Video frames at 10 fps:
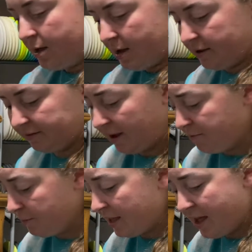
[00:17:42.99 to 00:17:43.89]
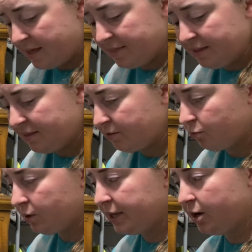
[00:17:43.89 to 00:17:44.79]
Aside from that, I think that's
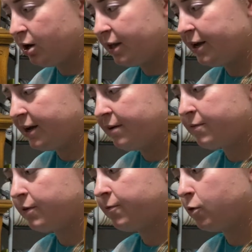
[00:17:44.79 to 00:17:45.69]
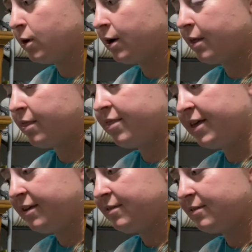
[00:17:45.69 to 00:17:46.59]
really all I have for
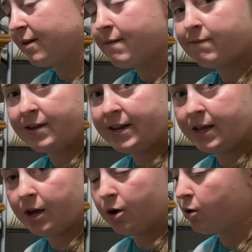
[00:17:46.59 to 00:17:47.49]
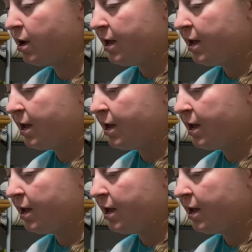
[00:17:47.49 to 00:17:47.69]
this video.